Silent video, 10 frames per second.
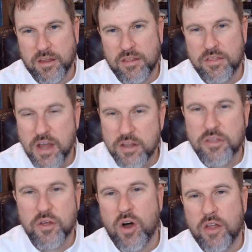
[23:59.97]
They
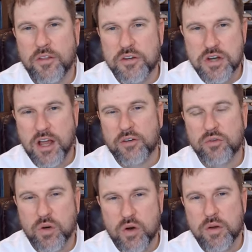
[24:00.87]
thought the checks
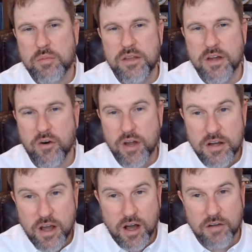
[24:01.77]
were going to be there
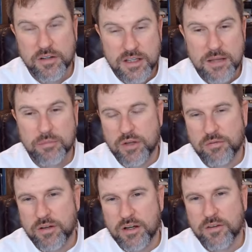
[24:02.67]
enough to keep
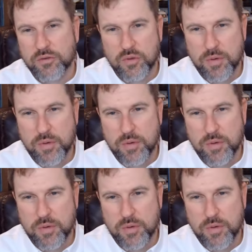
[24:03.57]
stuff like this from